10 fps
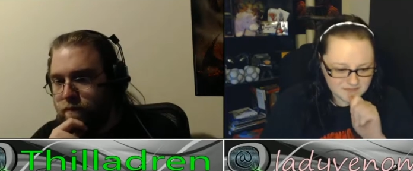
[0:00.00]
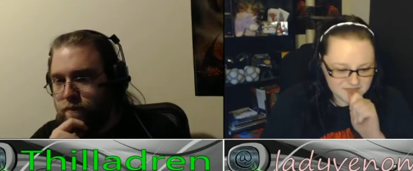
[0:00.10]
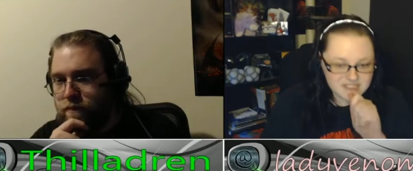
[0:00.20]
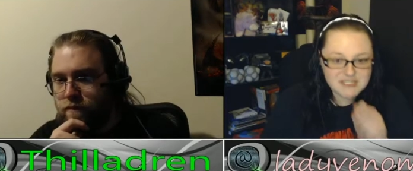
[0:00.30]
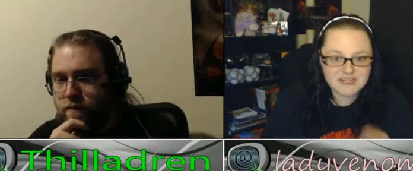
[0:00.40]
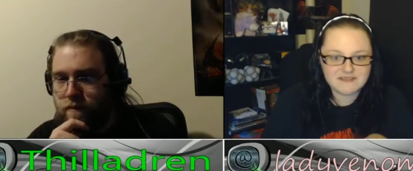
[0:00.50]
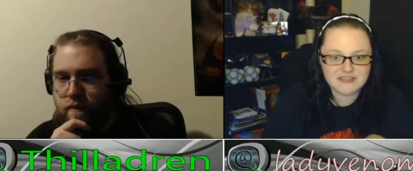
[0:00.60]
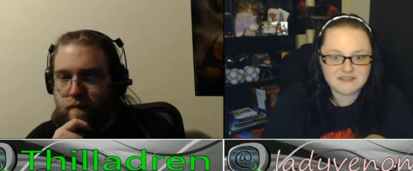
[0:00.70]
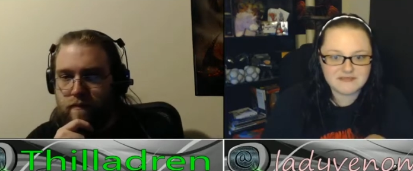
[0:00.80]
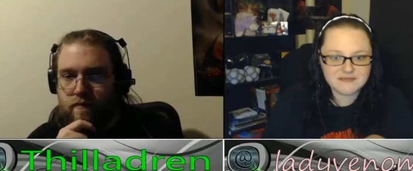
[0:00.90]

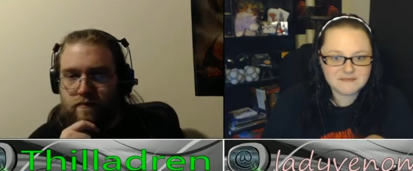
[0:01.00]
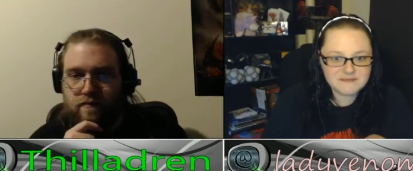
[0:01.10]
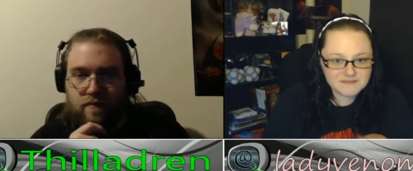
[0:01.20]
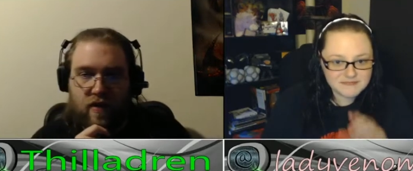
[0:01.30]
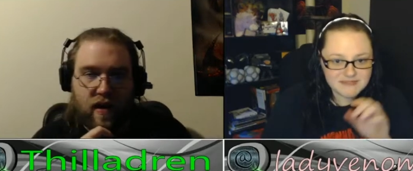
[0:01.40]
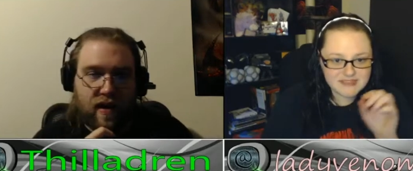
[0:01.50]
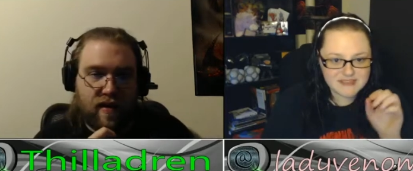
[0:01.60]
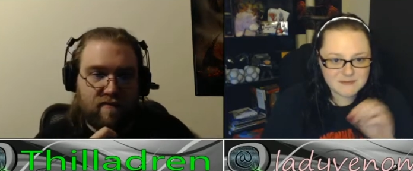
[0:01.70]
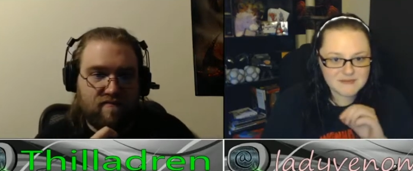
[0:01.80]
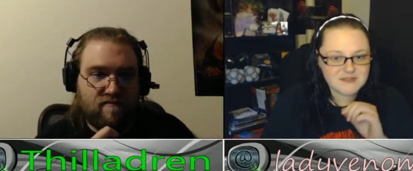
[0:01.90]
Speaker 1: Genevieve this yeah.
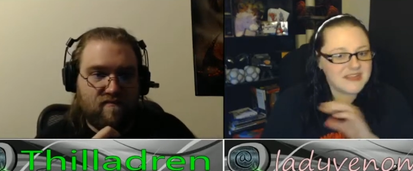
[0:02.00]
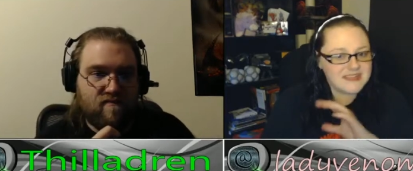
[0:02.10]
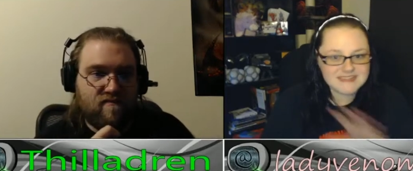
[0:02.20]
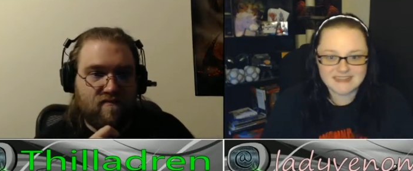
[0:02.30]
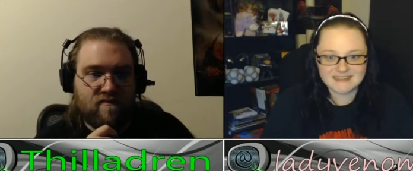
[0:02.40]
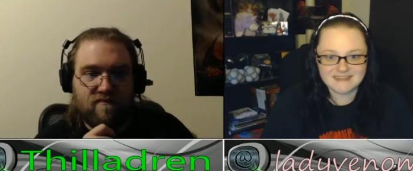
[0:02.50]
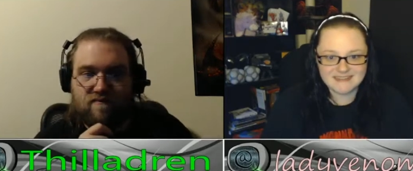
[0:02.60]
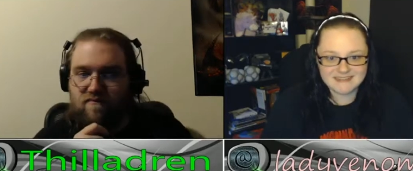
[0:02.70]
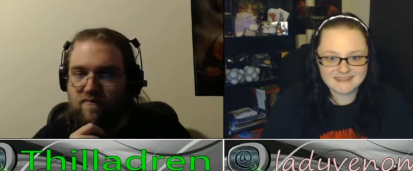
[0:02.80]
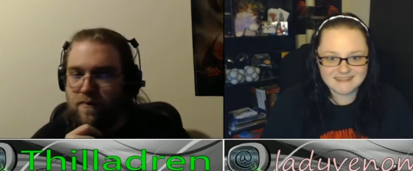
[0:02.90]
episode. That's it.
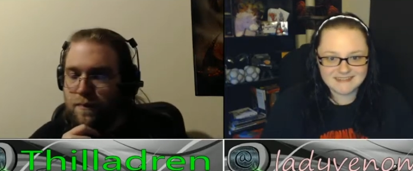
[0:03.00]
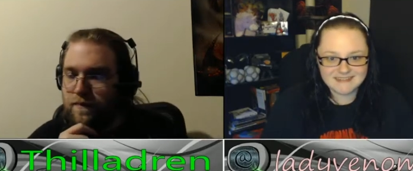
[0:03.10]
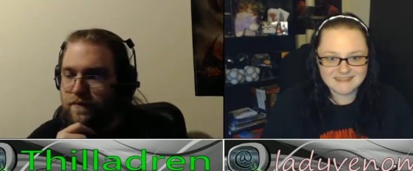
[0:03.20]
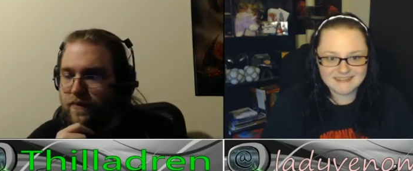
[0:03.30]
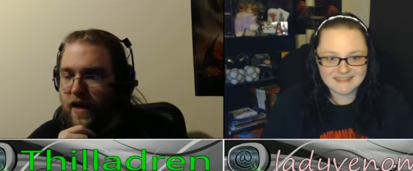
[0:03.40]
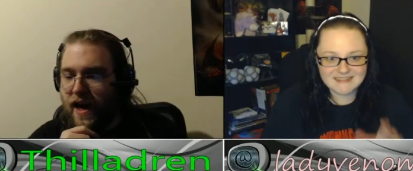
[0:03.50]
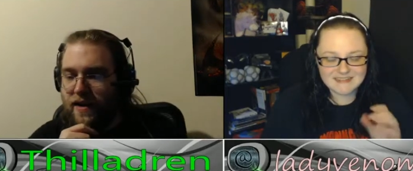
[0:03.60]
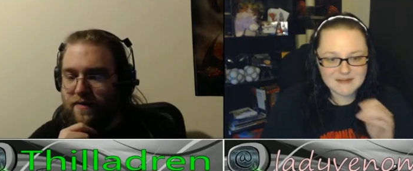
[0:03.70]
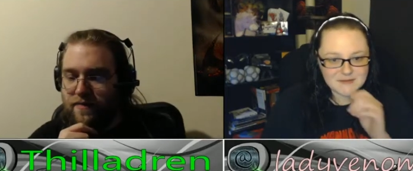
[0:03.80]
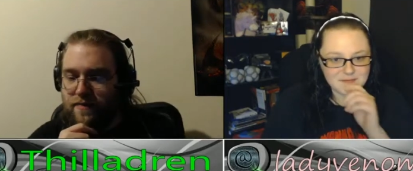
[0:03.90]
Speaker 2: That
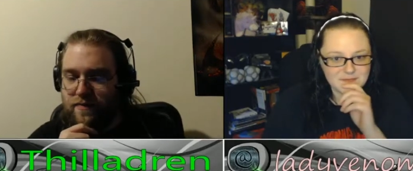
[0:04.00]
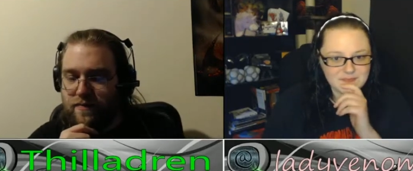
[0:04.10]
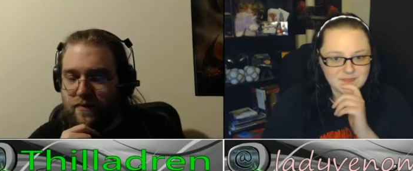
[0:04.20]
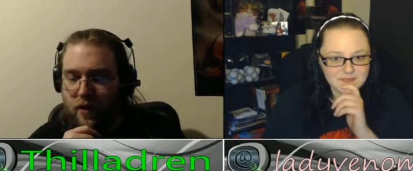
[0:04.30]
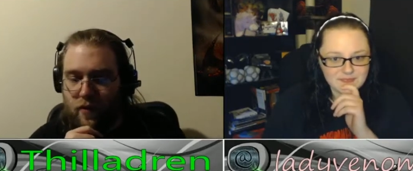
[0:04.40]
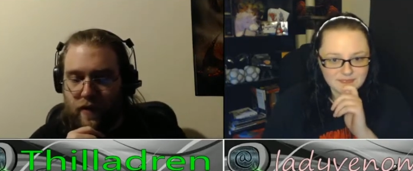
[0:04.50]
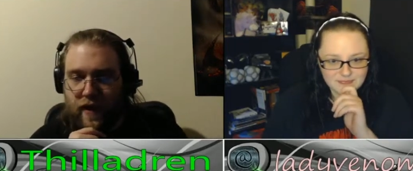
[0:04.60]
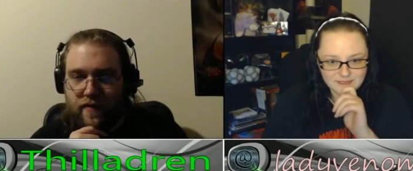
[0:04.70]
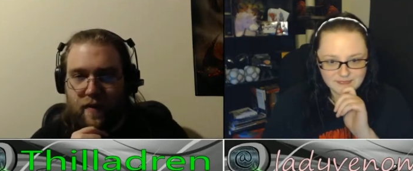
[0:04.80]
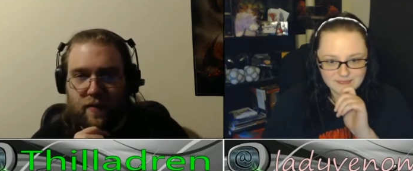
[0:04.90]
and the whole
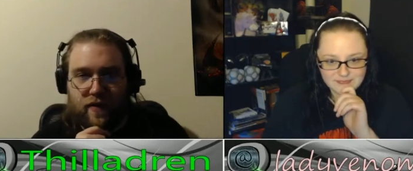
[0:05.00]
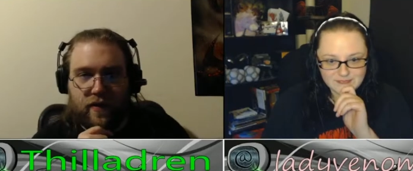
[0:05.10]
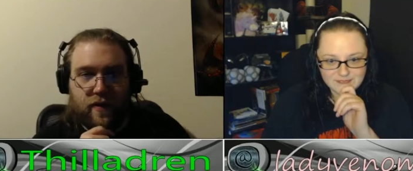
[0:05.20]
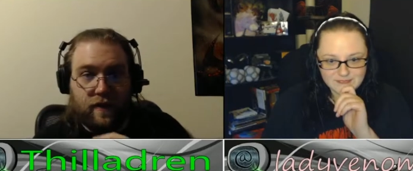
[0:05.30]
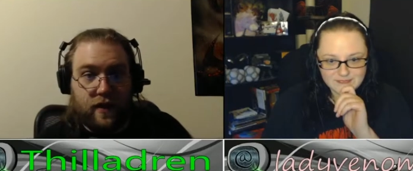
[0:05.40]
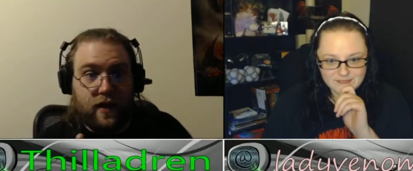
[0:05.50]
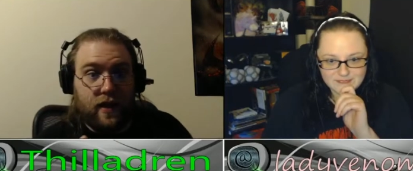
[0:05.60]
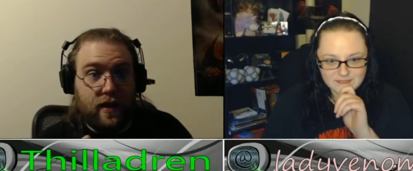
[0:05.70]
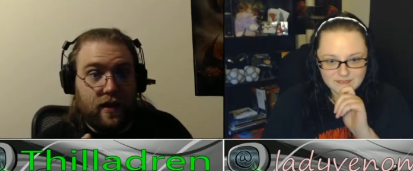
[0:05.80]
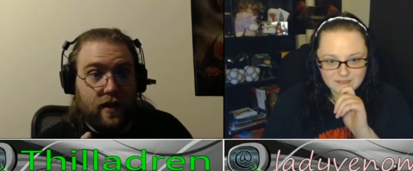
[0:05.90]
last episode of
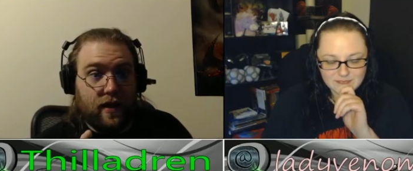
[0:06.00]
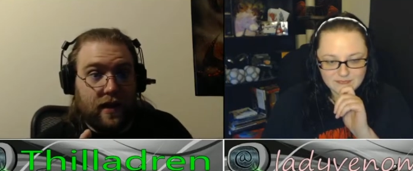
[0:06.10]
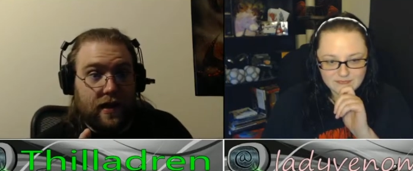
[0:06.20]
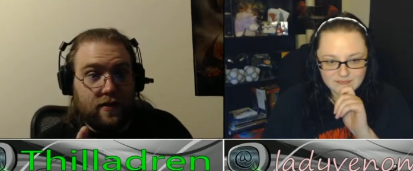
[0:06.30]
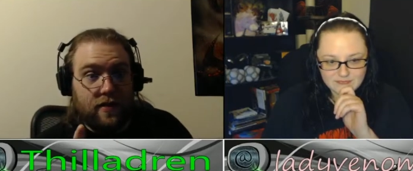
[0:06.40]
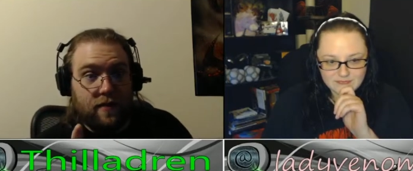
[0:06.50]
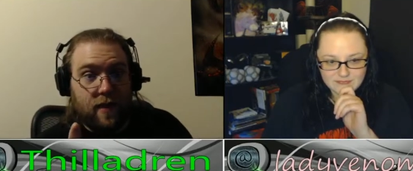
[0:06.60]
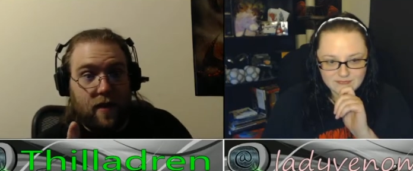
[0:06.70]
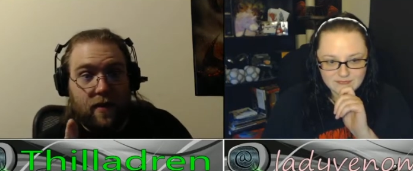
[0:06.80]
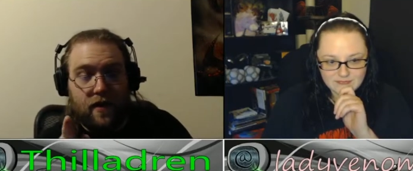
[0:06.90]
Q Klaus's
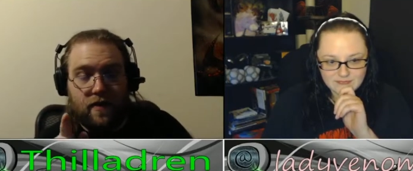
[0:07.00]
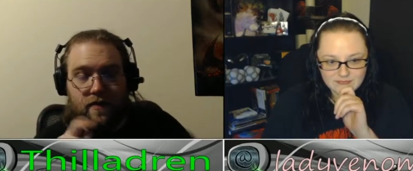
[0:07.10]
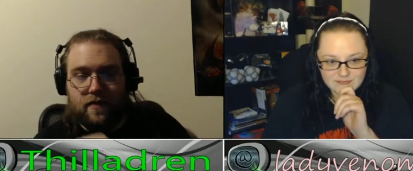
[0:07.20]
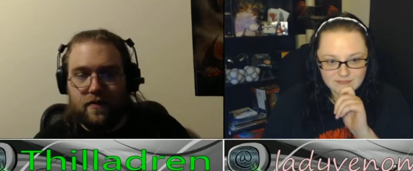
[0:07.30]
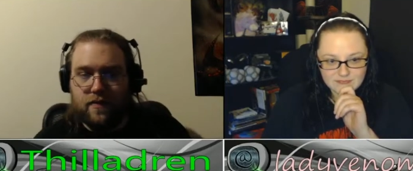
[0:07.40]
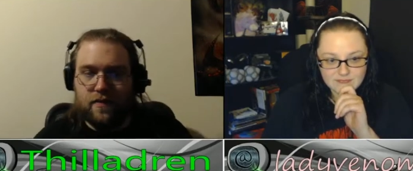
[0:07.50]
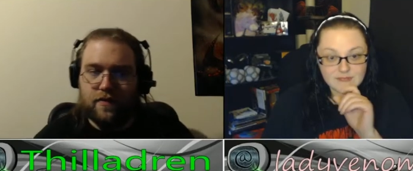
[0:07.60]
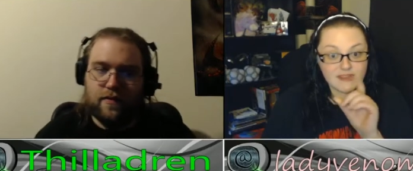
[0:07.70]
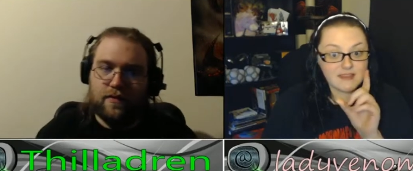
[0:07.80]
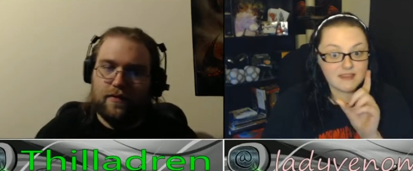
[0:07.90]
baby.
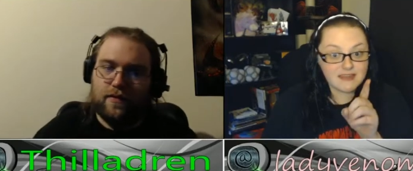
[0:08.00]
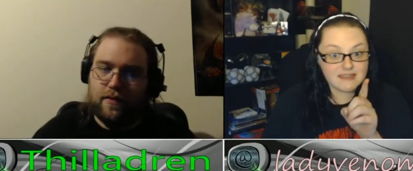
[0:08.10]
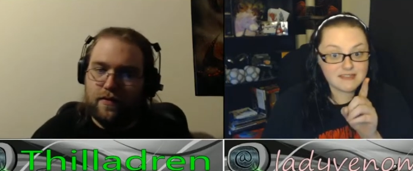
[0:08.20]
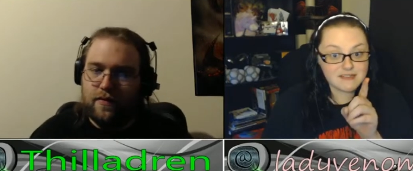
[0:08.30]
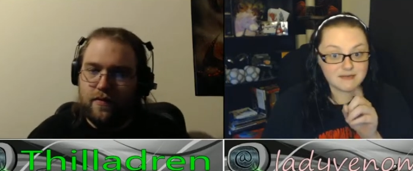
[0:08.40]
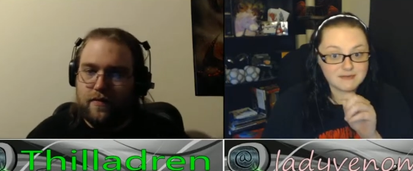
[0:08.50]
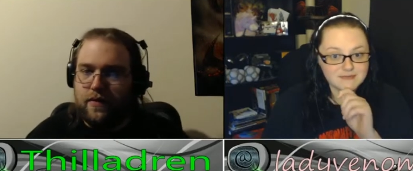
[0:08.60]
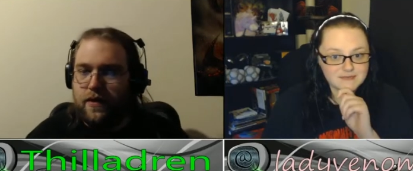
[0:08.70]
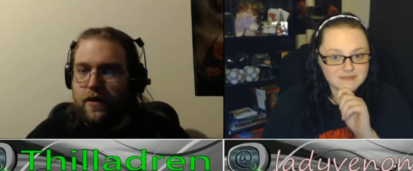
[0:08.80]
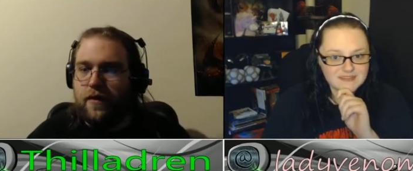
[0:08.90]
That too.
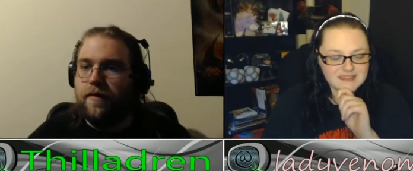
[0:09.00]
So